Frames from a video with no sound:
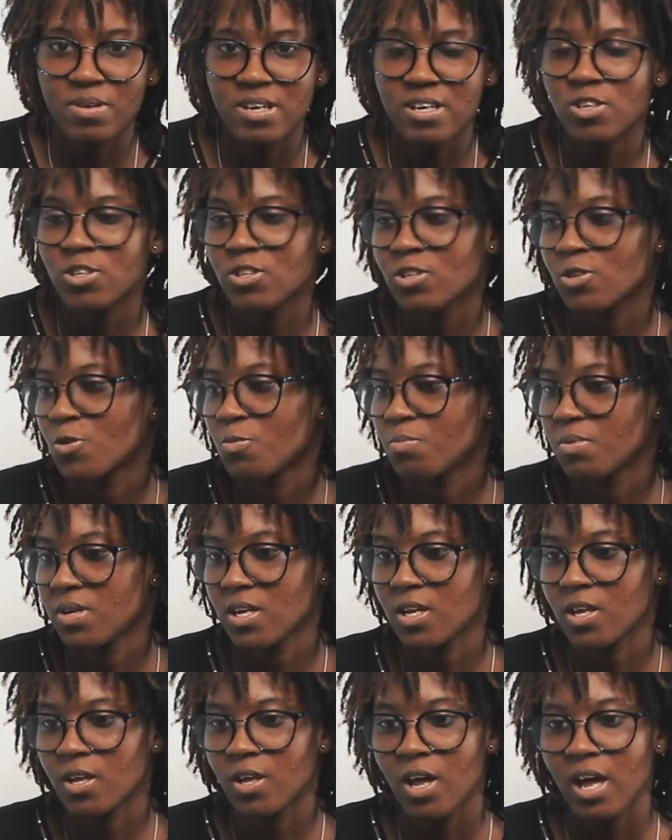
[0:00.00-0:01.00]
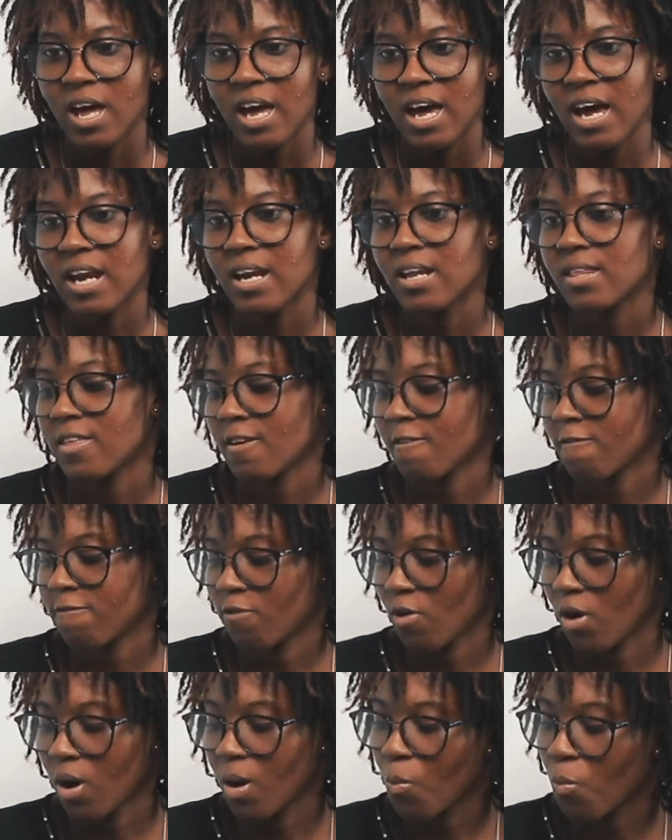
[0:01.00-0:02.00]
This could be anything
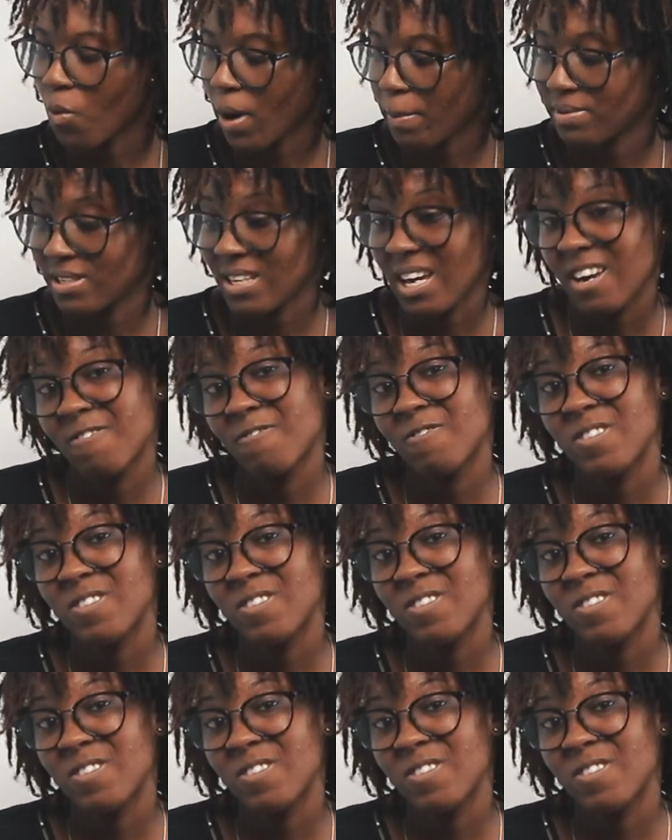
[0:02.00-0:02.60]
from website